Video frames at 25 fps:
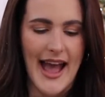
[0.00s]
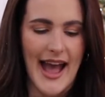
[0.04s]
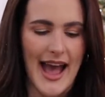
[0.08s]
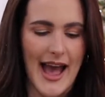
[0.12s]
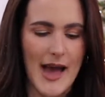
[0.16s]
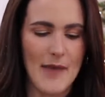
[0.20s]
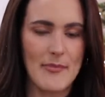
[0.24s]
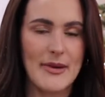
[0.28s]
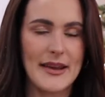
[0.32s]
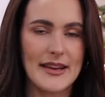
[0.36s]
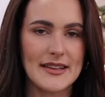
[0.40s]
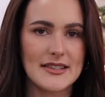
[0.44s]

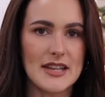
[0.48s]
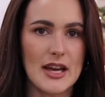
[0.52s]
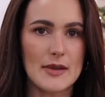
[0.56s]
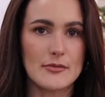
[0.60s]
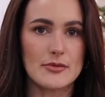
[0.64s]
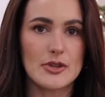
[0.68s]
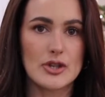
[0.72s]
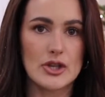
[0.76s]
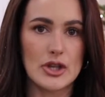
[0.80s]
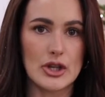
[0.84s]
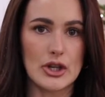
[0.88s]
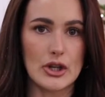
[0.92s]
I picked
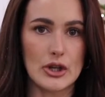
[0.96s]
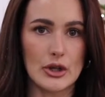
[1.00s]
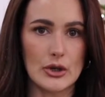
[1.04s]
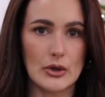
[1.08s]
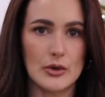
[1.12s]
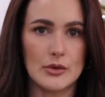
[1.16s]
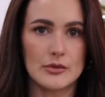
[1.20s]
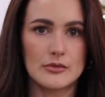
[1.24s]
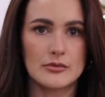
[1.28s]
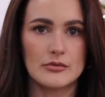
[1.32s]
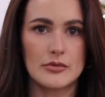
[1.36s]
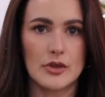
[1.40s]
up
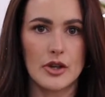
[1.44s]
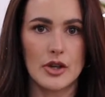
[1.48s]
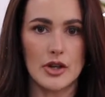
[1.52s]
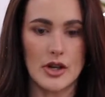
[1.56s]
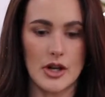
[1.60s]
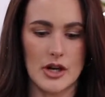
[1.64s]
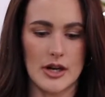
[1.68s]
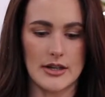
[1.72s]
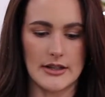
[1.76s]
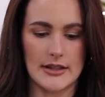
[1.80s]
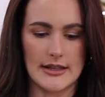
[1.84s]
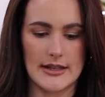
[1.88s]
2
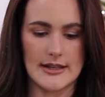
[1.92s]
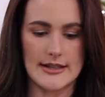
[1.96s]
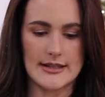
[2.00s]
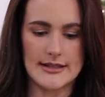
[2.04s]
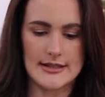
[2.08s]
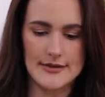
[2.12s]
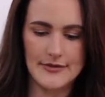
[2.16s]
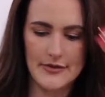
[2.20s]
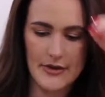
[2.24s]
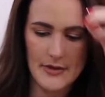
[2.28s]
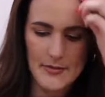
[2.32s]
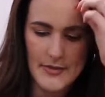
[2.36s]

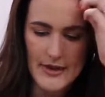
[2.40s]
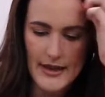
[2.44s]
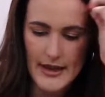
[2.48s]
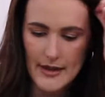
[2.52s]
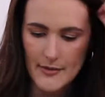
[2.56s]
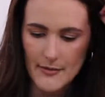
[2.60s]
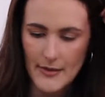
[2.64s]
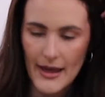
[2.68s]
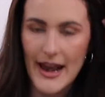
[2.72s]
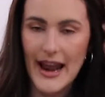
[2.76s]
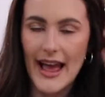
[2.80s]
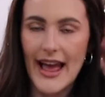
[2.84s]
garlands from
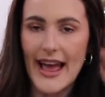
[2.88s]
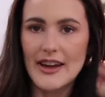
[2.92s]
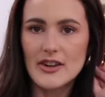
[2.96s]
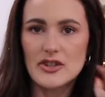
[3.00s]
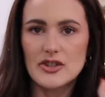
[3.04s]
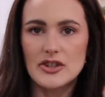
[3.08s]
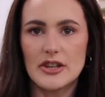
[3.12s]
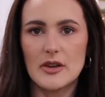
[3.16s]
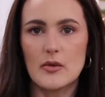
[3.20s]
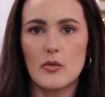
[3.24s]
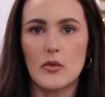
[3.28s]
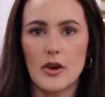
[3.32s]
them,
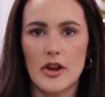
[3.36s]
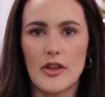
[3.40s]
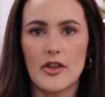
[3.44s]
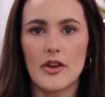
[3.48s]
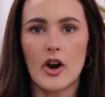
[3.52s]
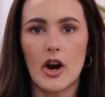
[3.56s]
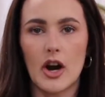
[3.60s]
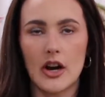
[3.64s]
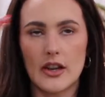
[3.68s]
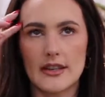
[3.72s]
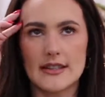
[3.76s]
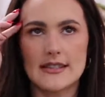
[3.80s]
and one of the
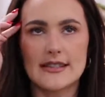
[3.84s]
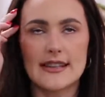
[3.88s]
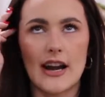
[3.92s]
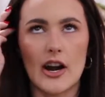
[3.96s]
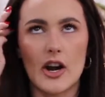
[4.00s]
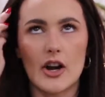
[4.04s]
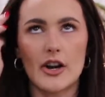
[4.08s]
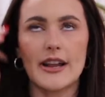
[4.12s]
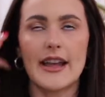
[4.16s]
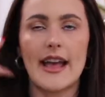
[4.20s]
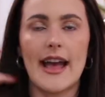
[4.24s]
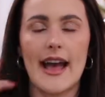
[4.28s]
garlands that I
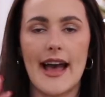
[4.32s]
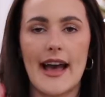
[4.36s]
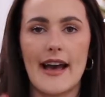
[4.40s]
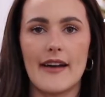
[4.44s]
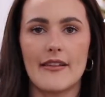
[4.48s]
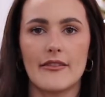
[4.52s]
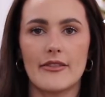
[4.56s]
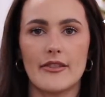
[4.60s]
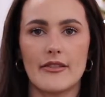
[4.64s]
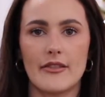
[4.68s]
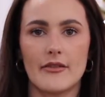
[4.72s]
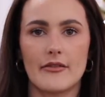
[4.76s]
already
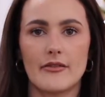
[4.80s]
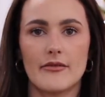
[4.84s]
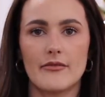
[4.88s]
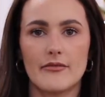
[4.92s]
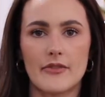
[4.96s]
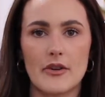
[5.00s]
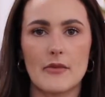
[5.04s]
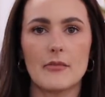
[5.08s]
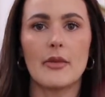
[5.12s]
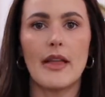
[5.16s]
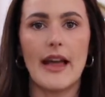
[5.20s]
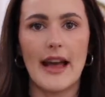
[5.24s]
have
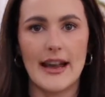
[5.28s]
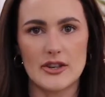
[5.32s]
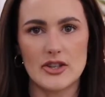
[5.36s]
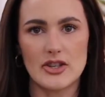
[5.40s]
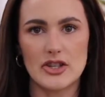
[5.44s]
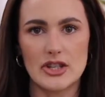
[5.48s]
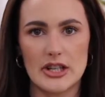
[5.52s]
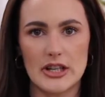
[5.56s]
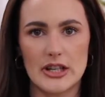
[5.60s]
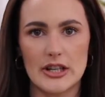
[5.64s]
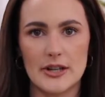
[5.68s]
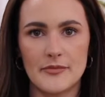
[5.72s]
from
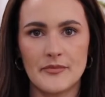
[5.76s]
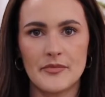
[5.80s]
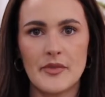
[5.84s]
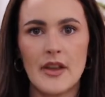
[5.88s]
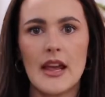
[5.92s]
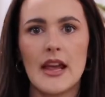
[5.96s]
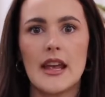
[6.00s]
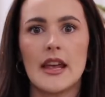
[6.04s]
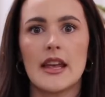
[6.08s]
last year